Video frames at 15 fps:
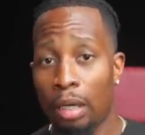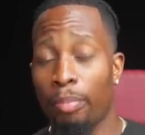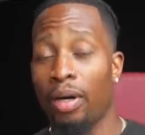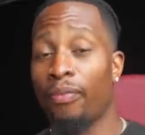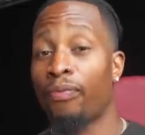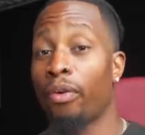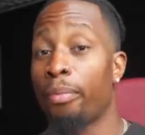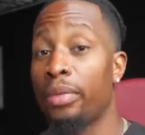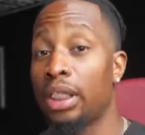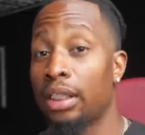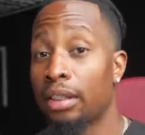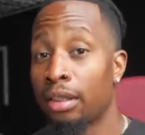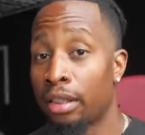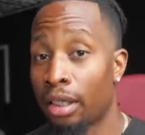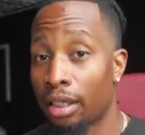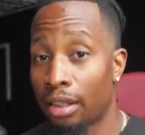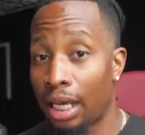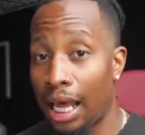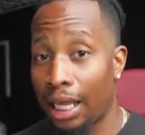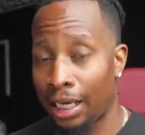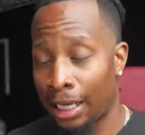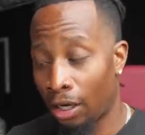but for me, they're
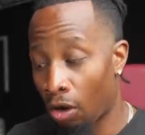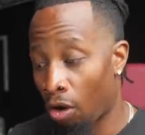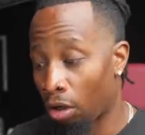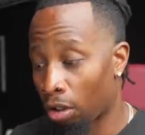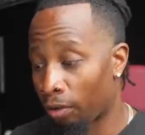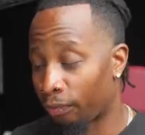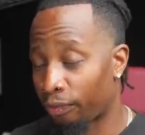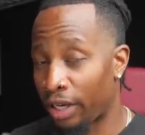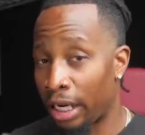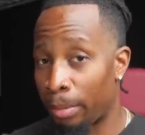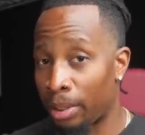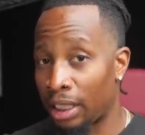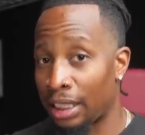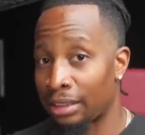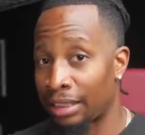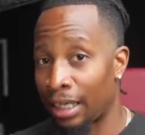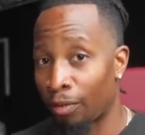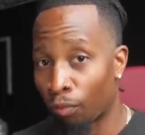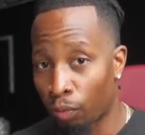not. Like auto framing is a